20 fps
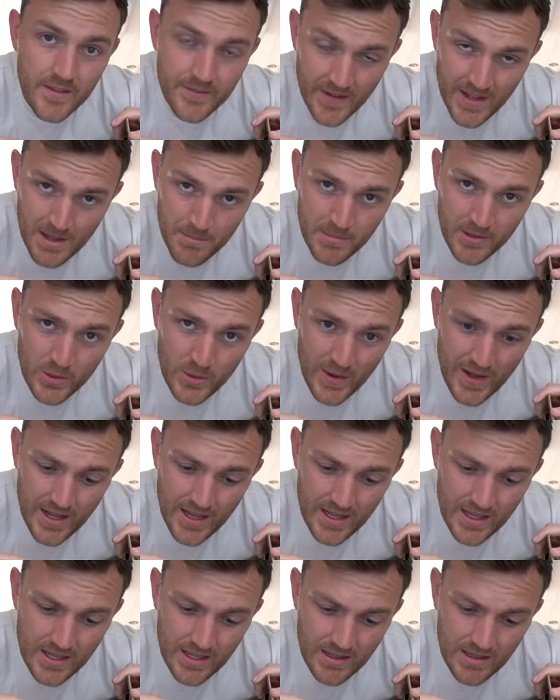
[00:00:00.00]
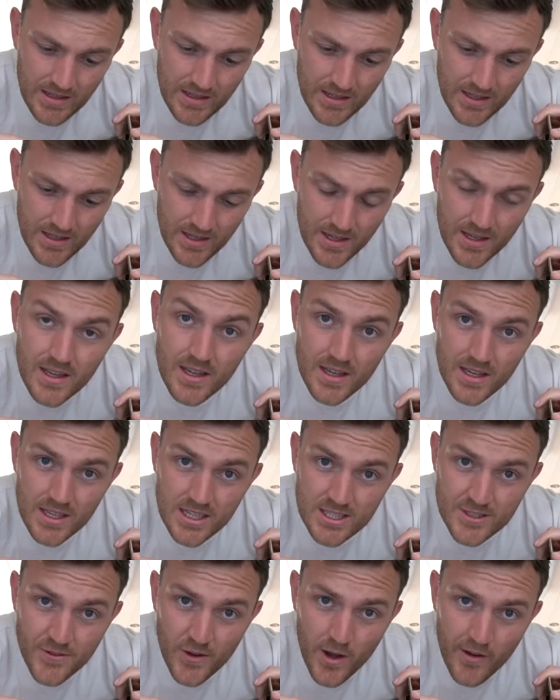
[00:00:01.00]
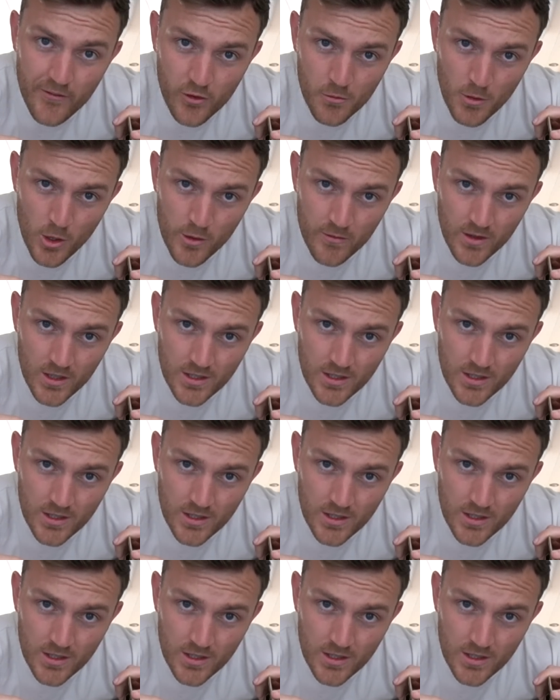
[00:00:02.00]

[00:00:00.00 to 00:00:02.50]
van build is far from over.